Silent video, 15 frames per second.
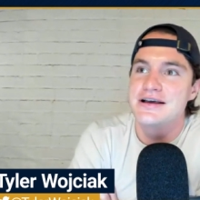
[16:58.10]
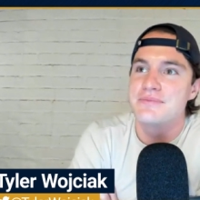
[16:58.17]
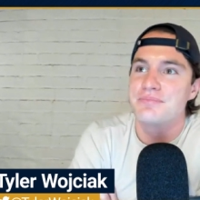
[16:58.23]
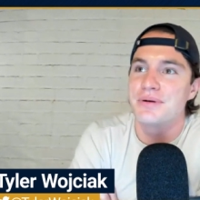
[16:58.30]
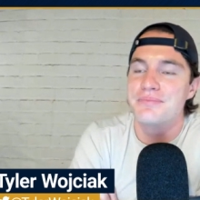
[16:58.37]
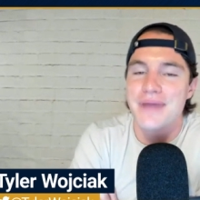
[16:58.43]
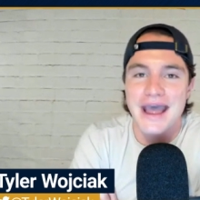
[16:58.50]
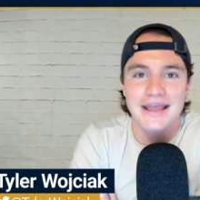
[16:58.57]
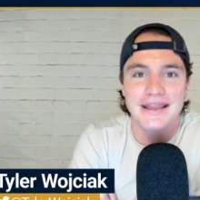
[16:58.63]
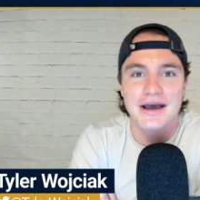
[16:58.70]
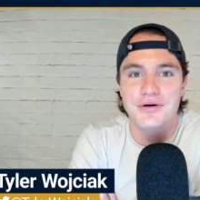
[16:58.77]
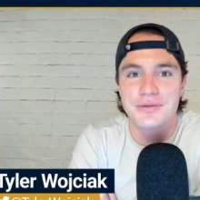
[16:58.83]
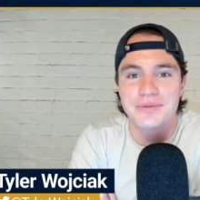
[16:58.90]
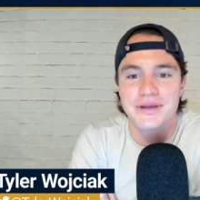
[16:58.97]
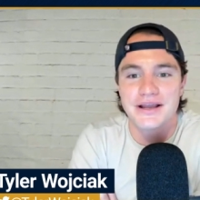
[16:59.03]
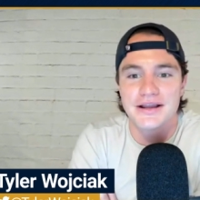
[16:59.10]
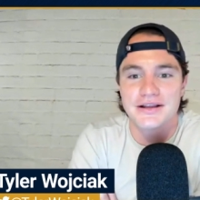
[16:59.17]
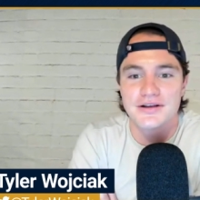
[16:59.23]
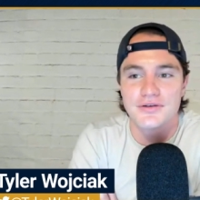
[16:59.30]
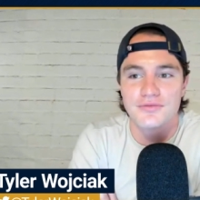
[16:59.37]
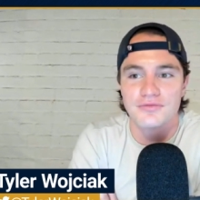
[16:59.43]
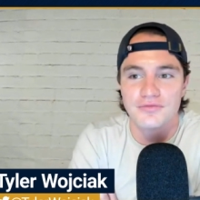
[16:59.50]
But, man, that would
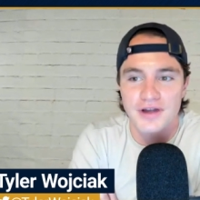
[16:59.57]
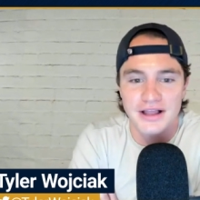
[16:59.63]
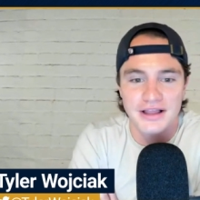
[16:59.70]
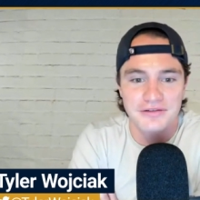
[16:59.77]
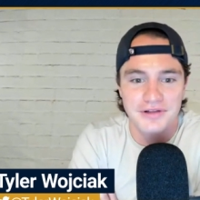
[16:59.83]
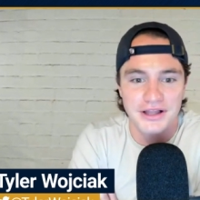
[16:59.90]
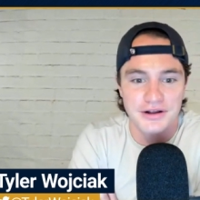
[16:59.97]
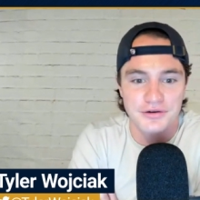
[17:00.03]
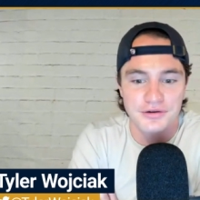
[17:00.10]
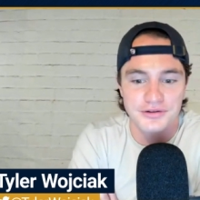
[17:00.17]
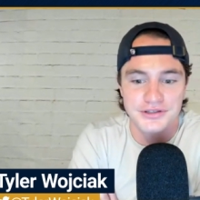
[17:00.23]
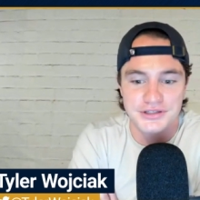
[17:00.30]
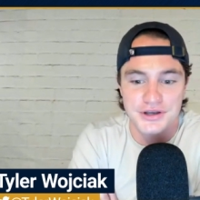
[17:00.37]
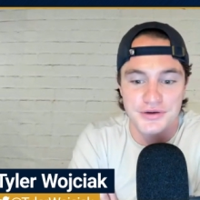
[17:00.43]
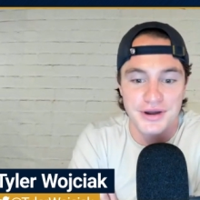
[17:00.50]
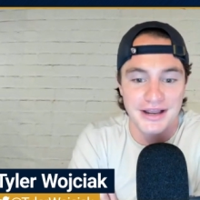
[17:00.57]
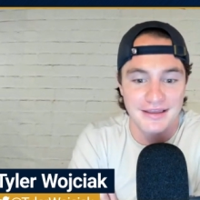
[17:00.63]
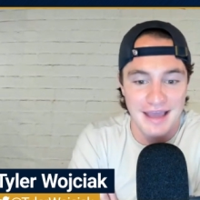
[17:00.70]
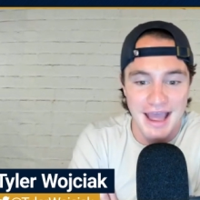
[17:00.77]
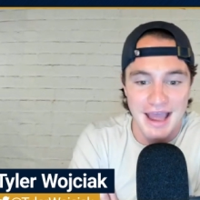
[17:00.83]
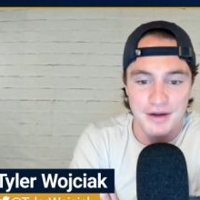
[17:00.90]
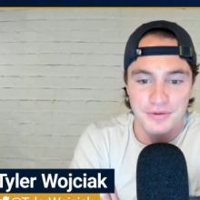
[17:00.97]
be really, really cool to do
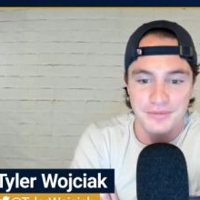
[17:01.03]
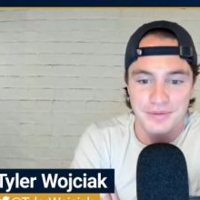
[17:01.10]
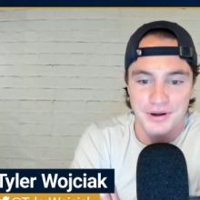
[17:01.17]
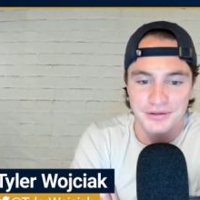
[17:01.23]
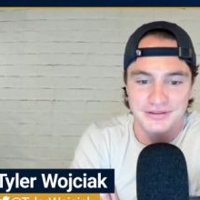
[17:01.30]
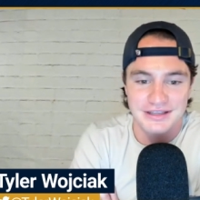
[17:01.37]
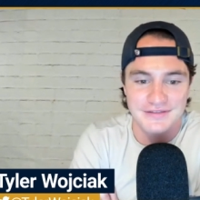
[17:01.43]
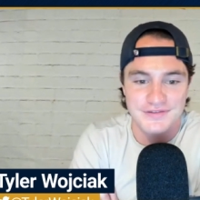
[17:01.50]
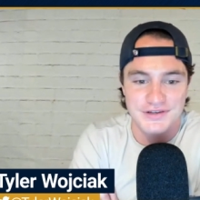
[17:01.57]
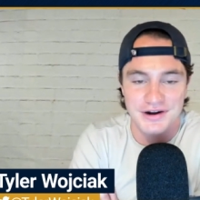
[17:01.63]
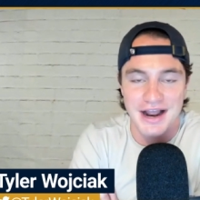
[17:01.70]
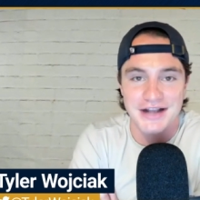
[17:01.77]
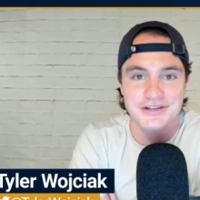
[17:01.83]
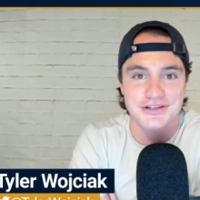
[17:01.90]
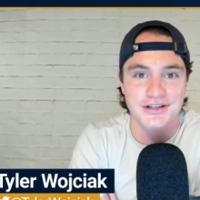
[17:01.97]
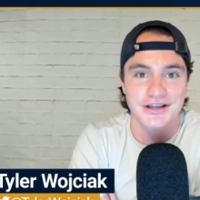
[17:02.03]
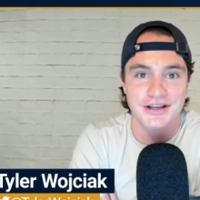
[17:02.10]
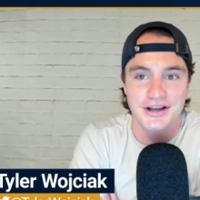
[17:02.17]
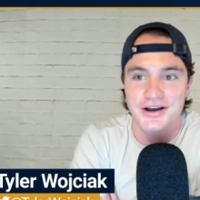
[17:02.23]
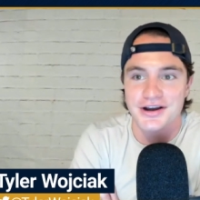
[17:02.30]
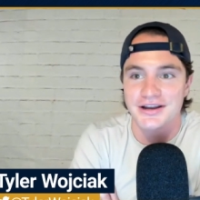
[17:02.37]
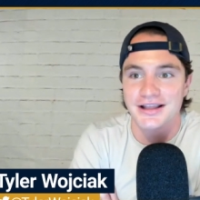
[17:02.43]
again when both teams are actually
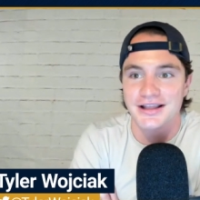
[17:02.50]
good.